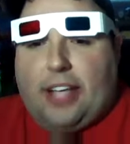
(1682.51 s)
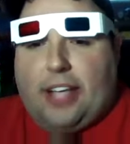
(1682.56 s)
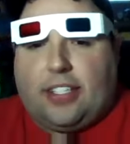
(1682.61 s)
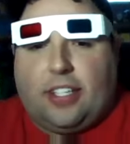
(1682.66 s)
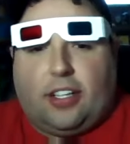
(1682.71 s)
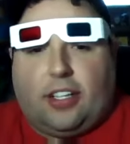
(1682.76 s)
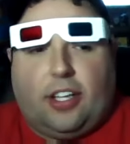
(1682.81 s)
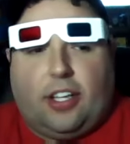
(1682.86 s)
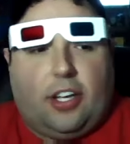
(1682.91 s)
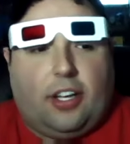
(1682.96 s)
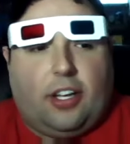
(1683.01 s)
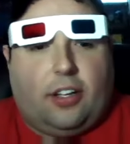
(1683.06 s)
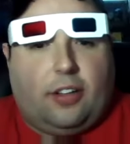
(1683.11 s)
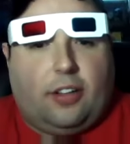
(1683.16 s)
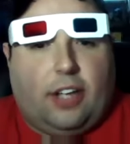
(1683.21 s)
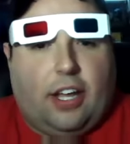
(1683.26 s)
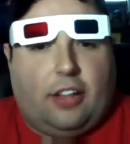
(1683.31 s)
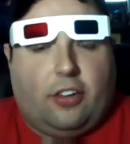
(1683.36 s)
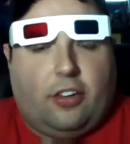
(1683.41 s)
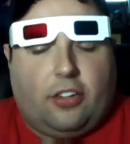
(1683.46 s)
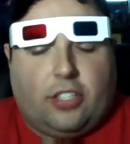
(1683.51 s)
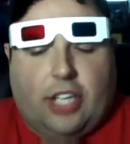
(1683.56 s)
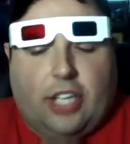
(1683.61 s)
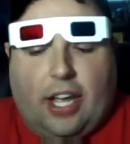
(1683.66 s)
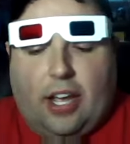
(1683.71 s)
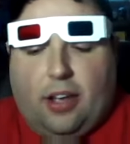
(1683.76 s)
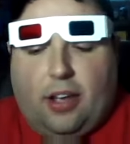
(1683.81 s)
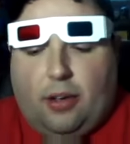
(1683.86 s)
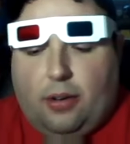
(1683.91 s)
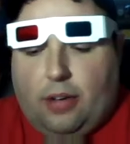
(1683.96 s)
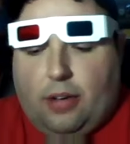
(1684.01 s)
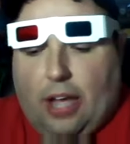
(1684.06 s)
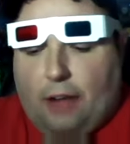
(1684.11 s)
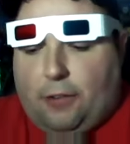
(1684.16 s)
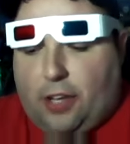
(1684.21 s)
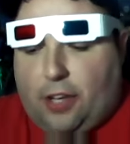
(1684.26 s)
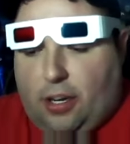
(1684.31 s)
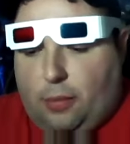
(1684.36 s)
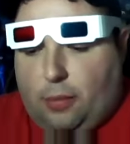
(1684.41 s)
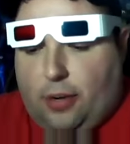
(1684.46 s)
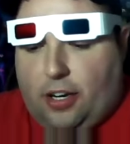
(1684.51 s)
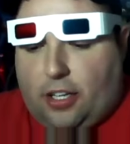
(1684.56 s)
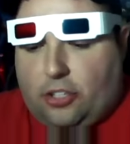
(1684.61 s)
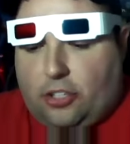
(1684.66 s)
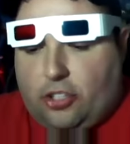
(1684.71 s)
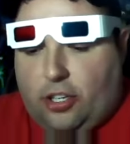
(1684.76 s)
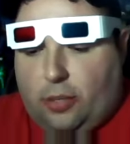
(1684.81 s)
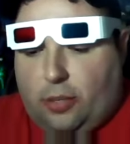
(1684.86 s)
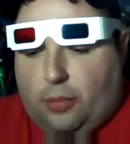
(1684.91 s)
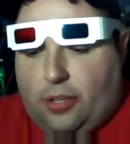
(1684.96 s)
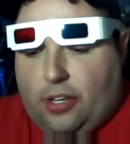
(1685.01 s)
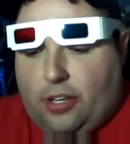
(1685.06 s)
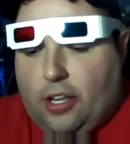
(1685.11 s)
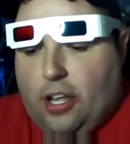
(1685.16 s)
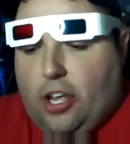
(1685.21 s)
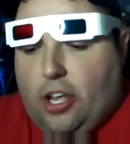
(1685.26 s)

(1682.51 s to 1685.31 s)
basically and there's a African American gentleman.